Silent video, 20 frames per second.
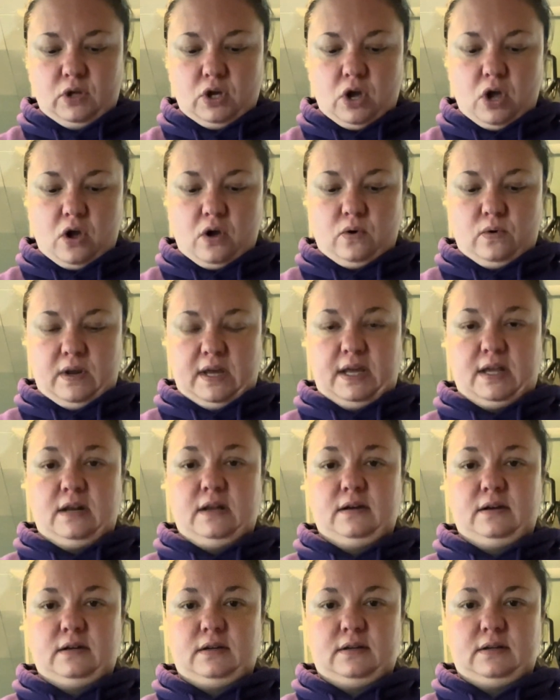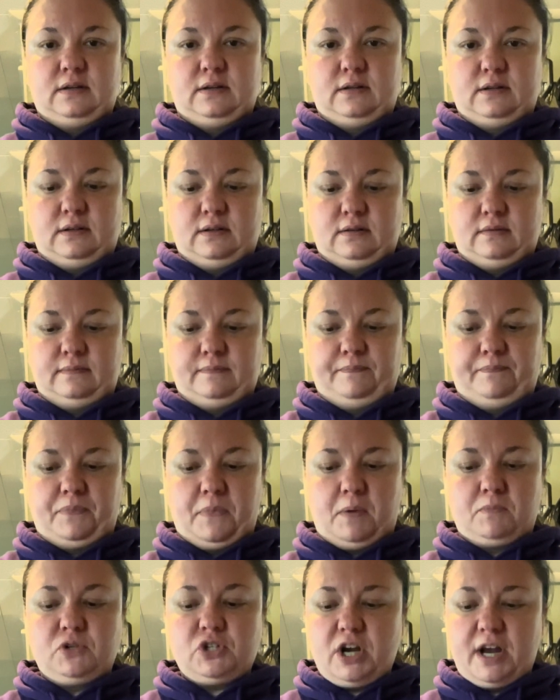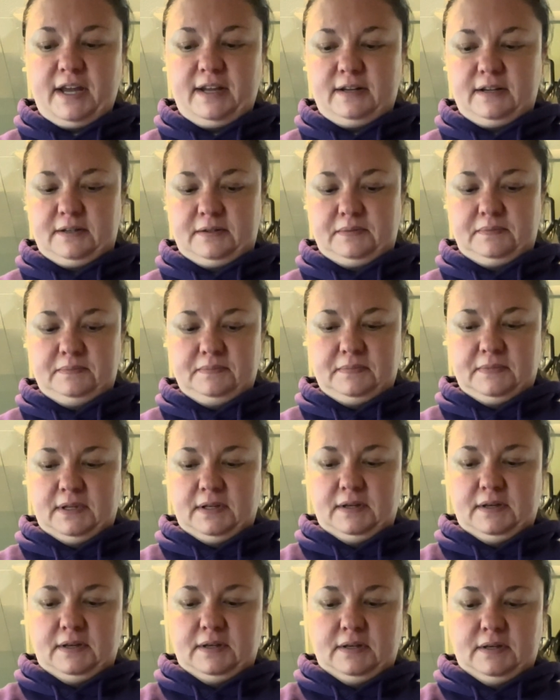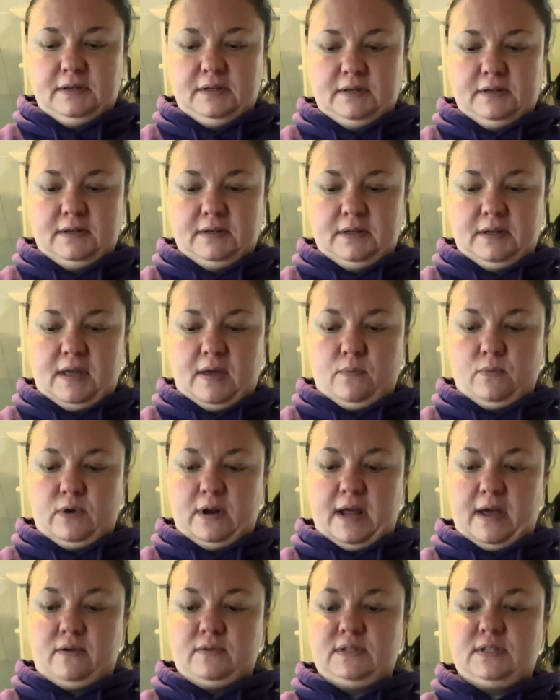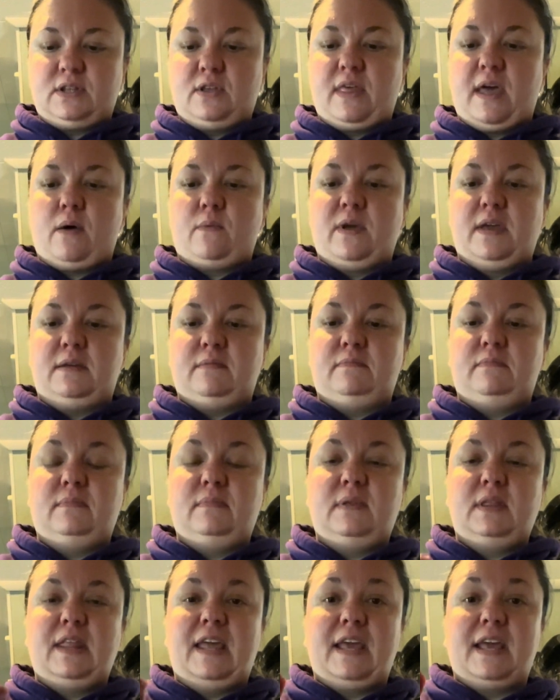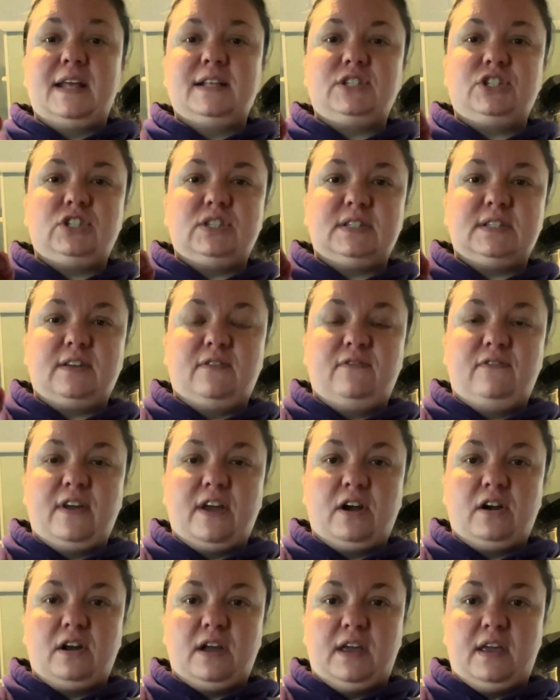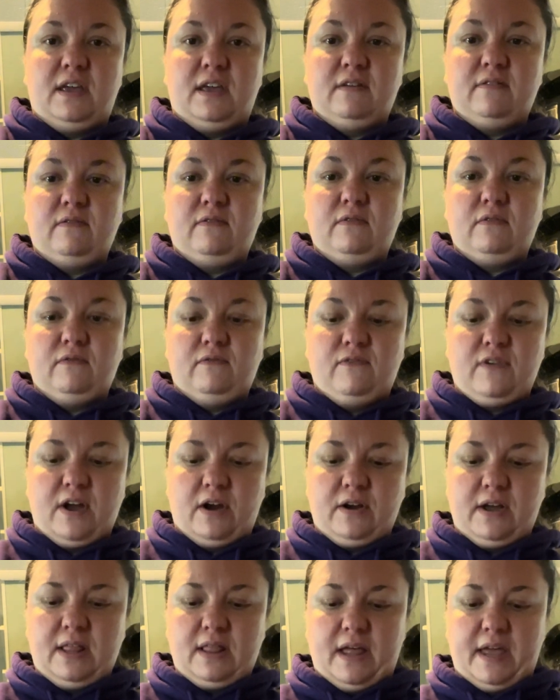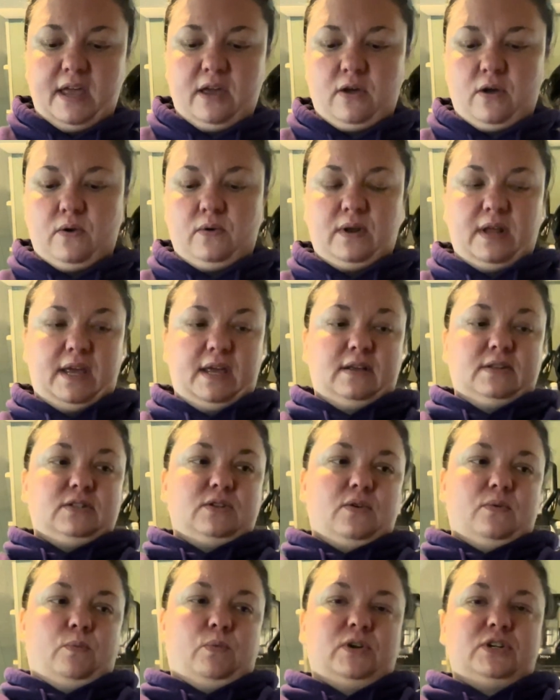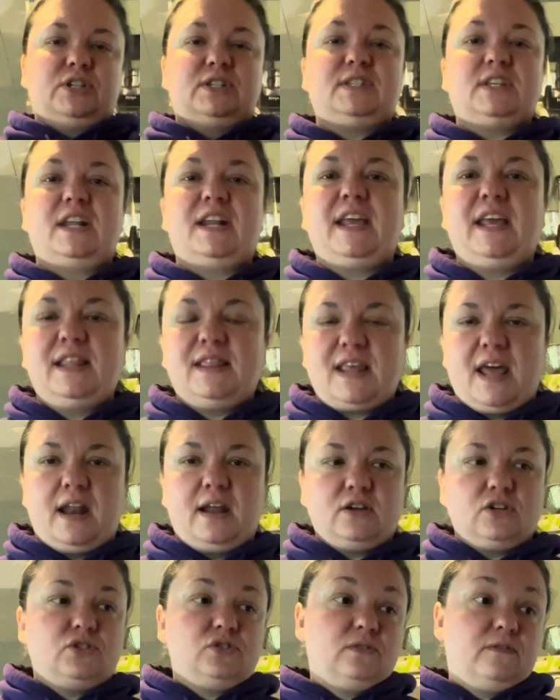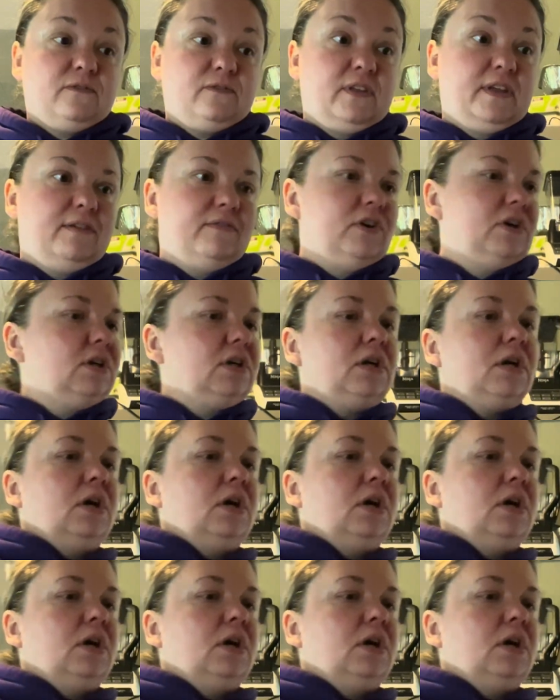coated, I'm trying to get one out so that way, like, it's just a very, very light coating, so we're just going to get that extra flavor,